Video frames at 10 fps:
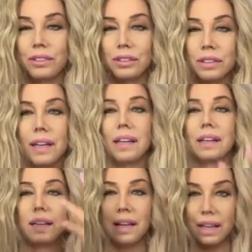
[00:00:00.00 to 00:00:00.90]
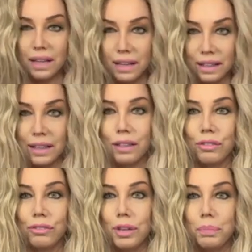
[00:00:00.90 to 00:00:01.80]
To like
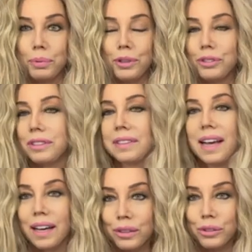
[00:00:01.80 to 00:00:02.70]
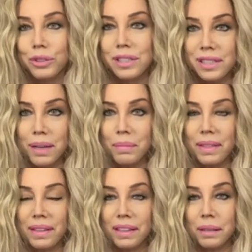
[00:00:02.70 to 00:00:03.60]
rip you down or
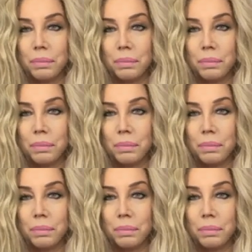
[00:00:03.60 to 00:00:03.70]
something.